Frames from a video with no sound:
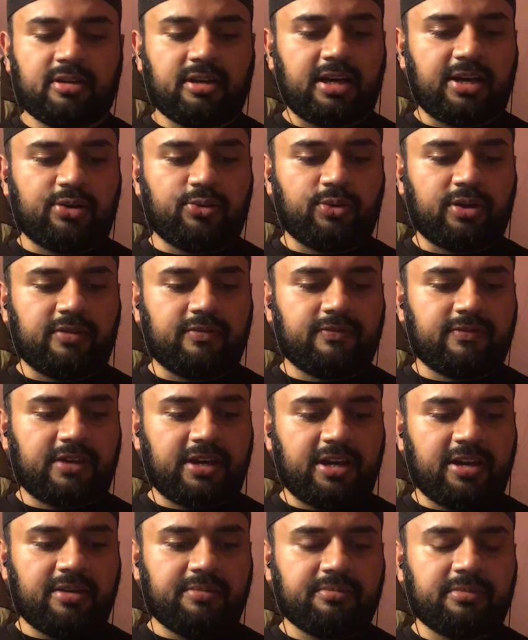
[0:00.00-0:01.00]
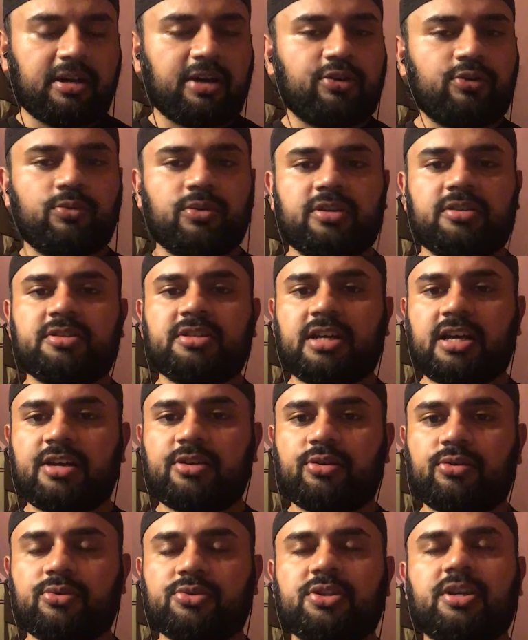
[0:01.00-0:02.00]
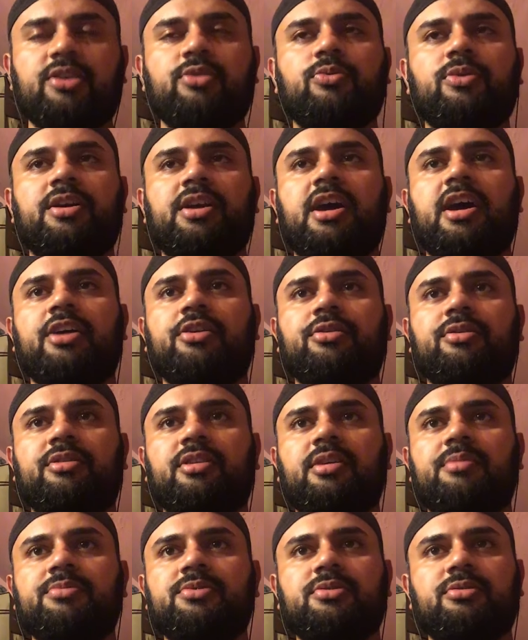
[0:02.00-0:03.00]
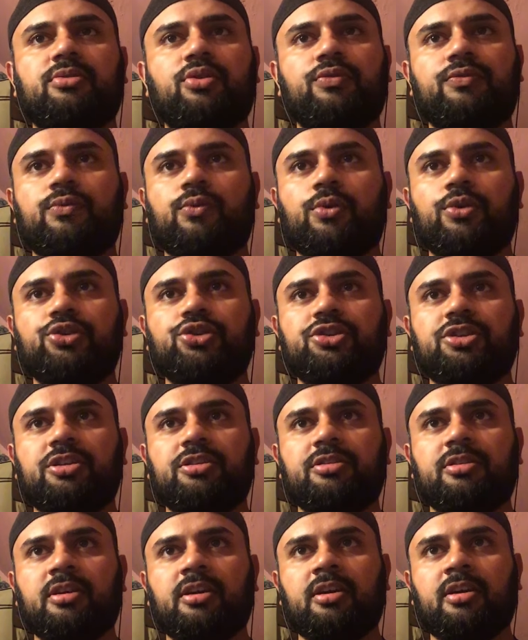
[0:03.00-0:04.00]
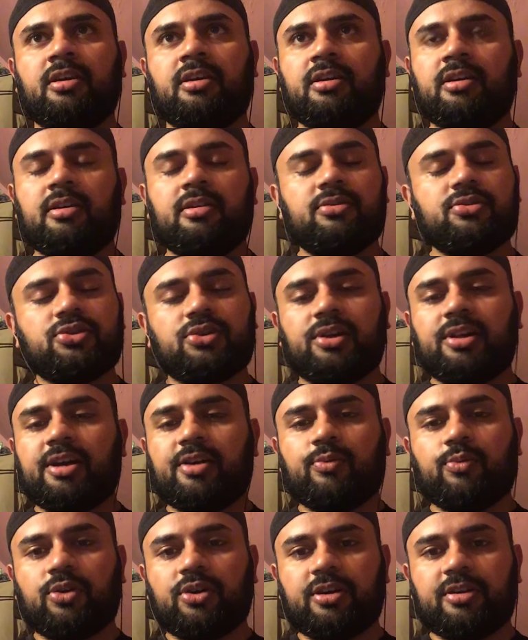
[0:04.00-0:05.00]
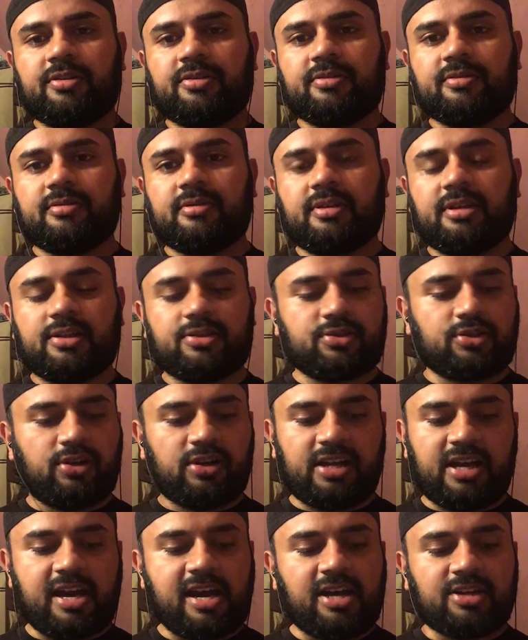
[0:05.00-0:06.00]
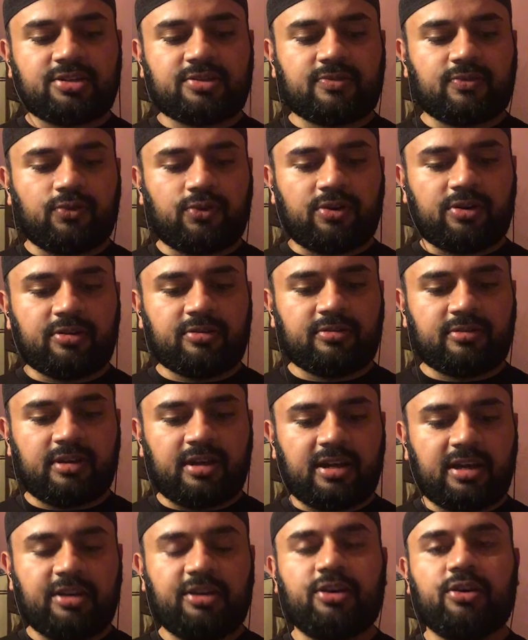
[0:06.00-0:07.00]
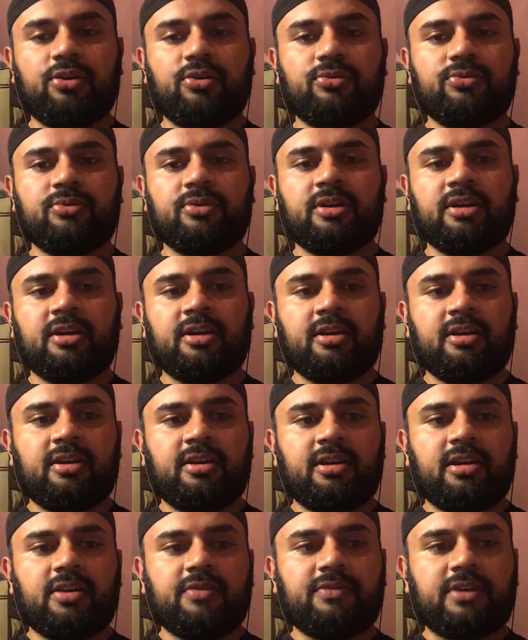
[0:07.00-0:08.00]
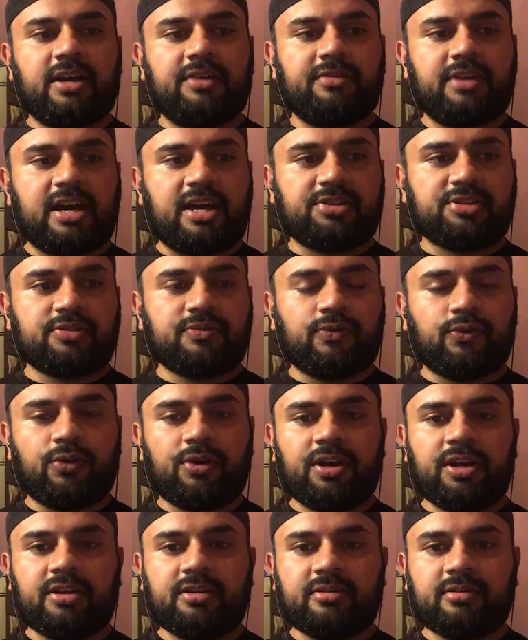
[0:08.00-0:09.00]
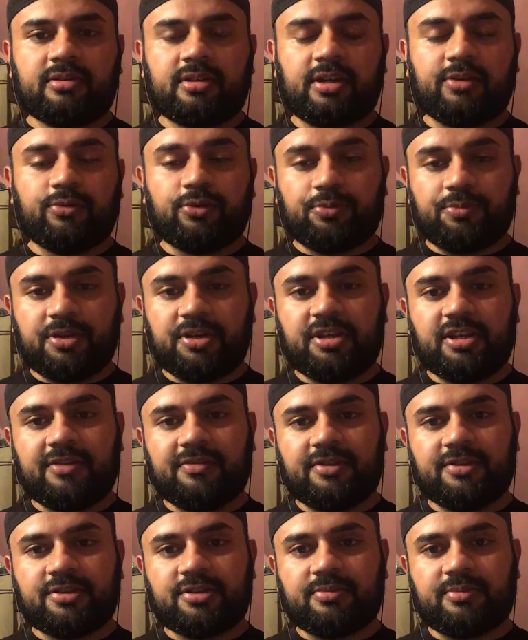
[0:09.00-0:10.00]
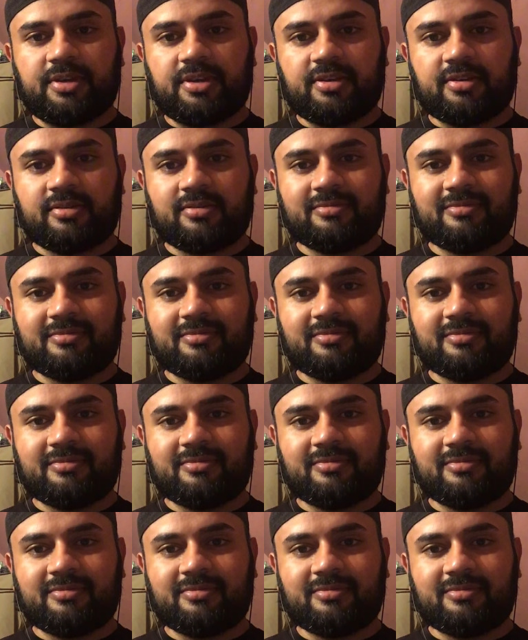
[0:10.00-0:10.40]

I don't want fame. I don't want titles. I don't want acronyms, no fortune. It's all I want. That's all I ask for. And I know if I've asked for it, it will be given to me.